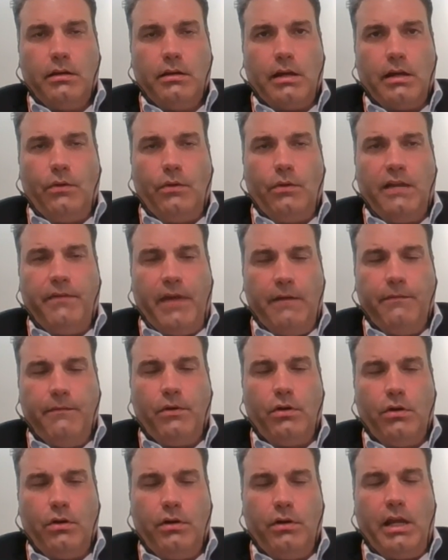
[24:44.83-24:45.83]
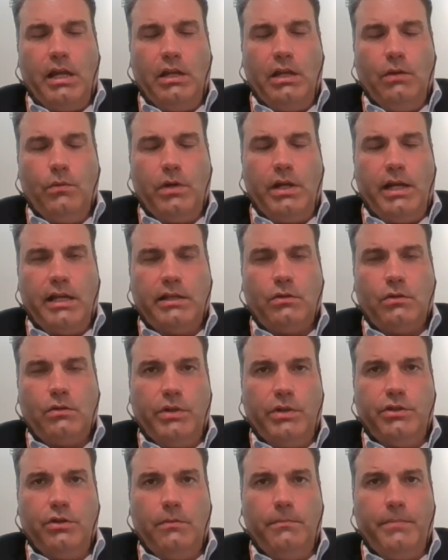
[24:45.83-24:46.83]
I don't think I've ever heard anyone
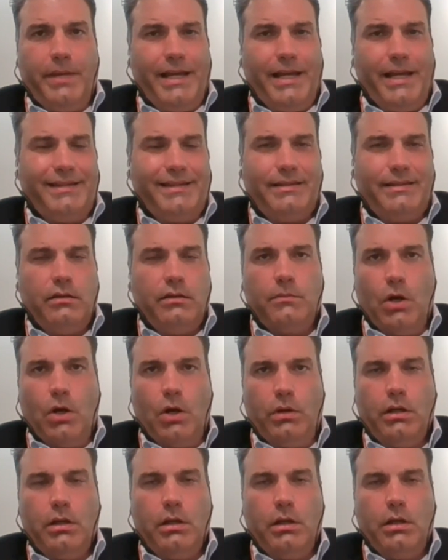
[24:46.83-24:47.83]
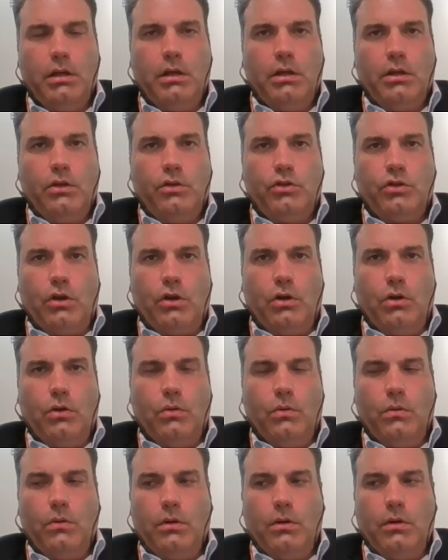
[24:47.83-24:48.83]
ask, what's your best smoke?
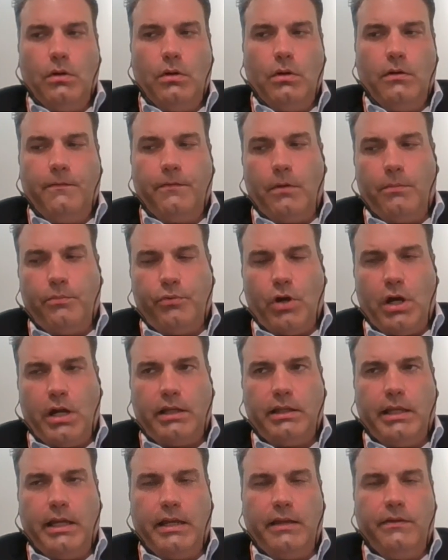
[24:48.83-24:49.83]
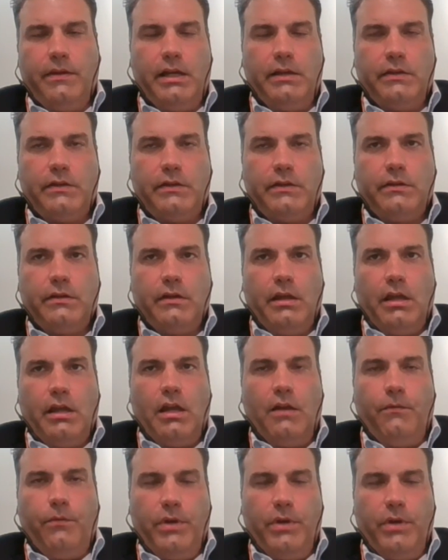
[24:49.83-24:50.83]
So for a product like this,
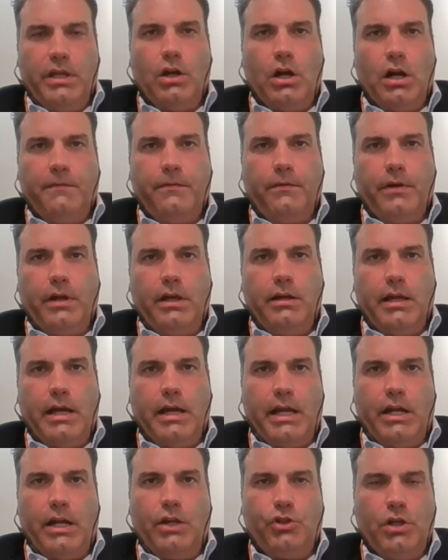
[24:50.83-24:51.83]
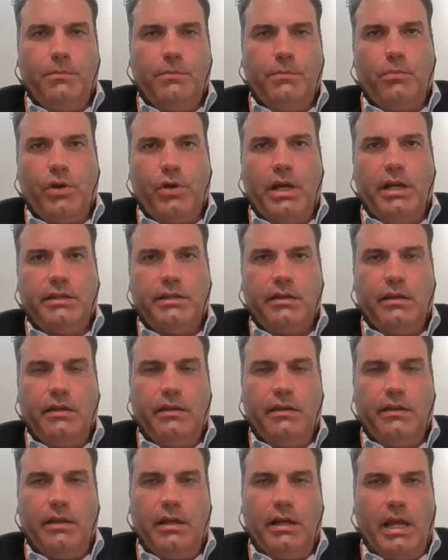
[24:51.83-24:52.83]
if we can offer it at a cheaper price
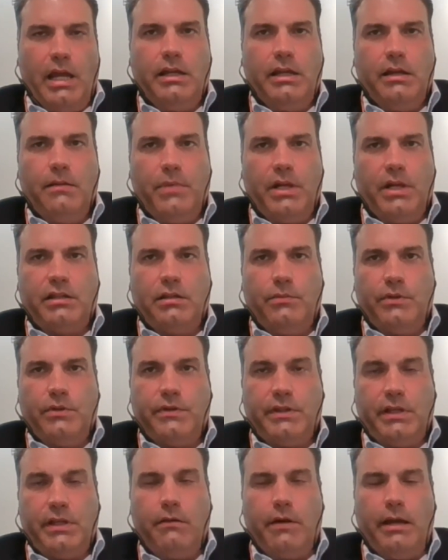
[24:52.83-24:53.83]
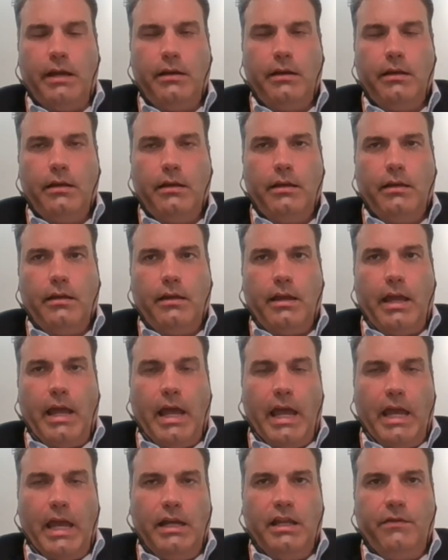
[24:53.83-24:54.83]
than any combustible cigarette
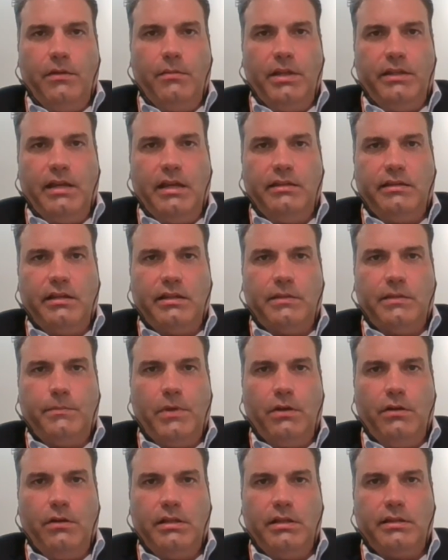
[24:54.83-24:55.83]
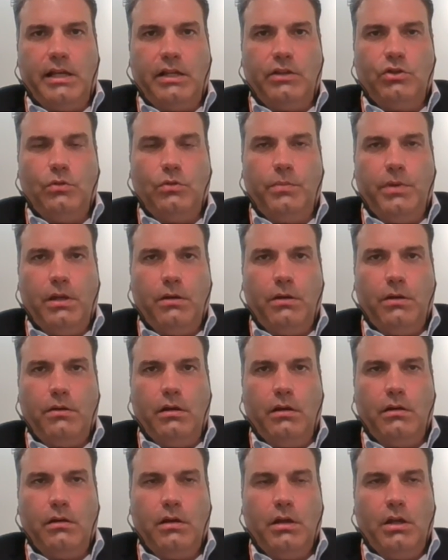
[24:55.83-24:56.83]
and give them a taste experience that's
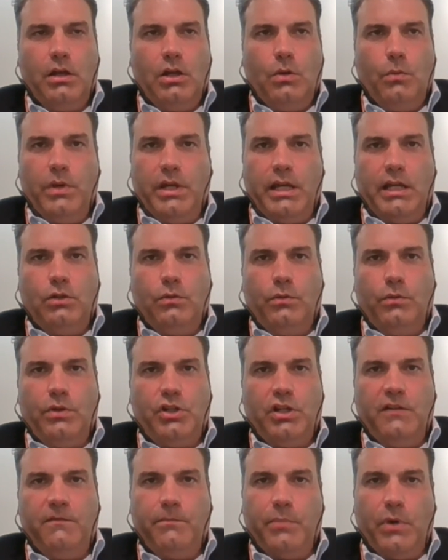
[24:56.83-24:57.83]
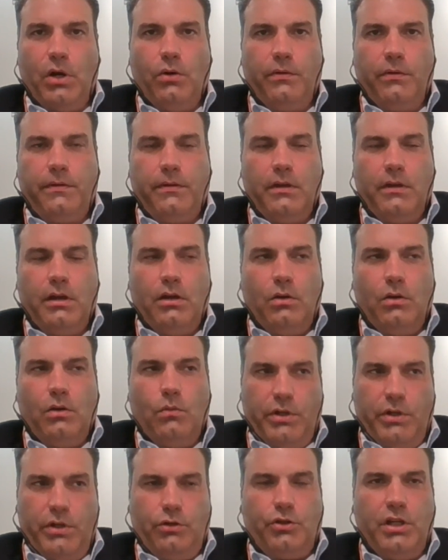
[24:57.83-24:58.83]
superior, we get to achieve both
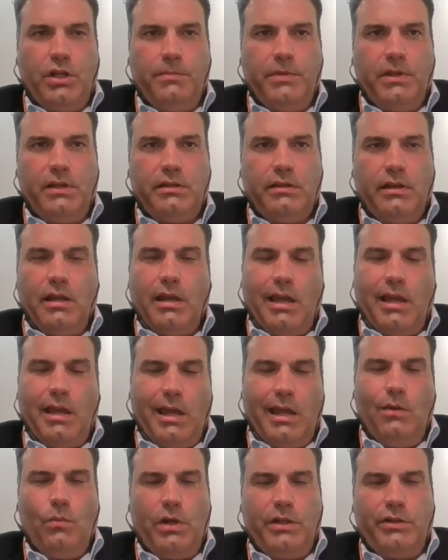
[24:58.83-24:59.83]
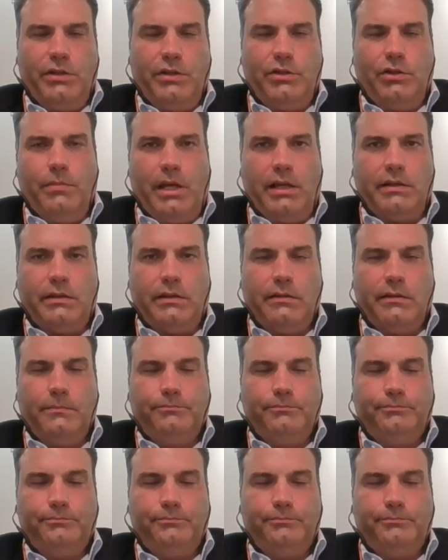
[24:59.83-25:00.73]
what's your cheapest and what's your best.